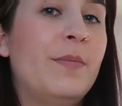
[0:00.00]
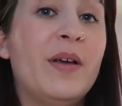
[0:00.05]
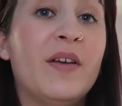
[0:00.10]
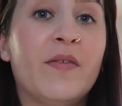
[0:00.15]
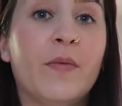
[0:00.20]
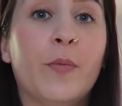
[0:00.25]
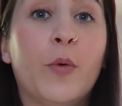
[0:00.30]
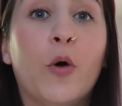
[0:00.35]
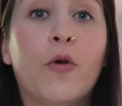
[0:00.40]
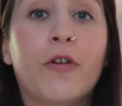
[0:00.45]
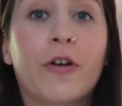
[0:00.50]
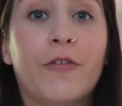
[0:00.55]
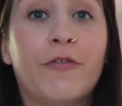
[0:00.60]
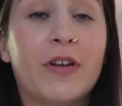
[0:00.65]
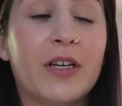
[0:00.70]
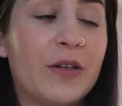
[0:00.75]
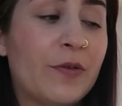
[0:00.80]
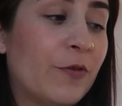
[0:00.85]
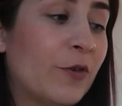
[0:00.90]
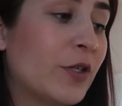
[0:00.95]
Bit of a boring
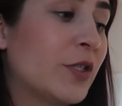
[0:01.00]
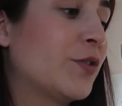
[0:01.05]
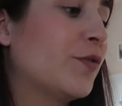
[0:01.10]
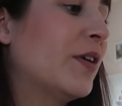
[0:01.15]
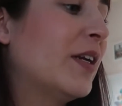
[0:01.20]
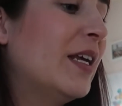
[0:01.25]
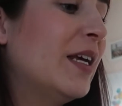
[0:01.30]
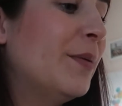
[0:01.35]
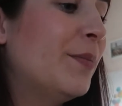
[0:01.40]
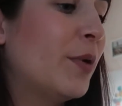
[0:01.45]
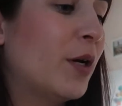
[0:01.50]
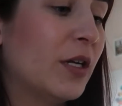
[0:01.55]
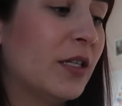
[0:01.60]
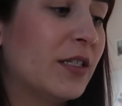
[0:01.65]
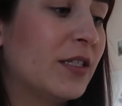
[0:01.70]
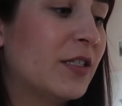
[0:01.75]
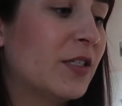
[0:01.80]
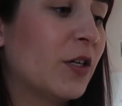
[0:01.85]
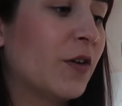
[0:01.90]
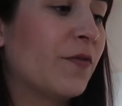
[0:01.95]
read for us really, but
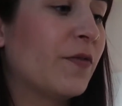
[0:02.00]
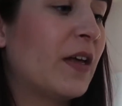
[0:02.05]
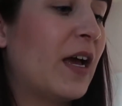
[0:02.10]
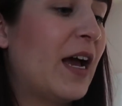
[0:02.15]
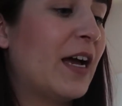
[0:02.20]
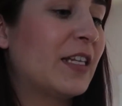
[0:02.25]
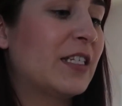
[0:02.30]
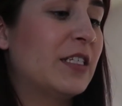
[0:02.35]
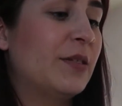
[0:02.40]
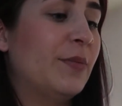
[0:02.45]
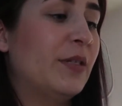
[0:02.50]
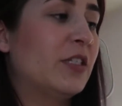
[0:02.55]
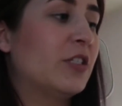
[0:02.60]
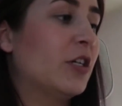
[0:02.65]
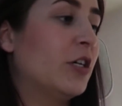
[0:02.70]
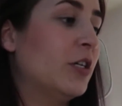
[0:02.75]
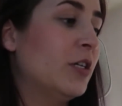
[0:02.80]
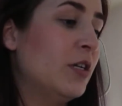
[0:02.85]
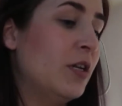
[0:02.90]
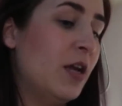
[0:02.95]
it's stuff that had to be
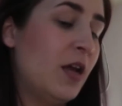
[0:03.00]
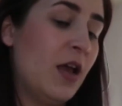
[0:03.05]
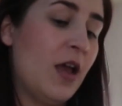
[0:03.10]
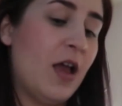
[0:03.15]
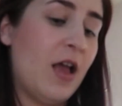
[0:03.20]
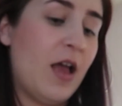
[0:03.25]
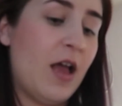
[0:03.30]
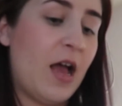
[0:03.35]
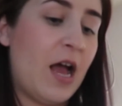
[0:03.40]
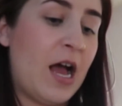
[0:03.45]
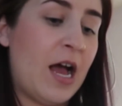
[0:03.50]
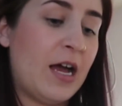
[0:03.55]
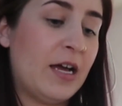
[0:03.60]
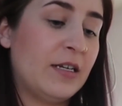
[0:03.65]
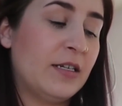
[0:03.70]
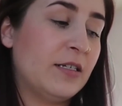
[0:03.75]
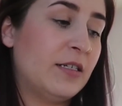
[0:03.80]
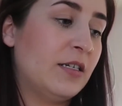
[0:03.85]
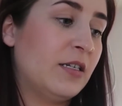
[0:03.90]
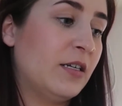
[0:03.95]
done,
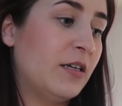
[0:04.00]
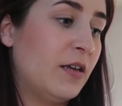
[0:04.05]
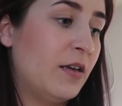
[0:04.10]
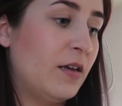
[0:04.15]
and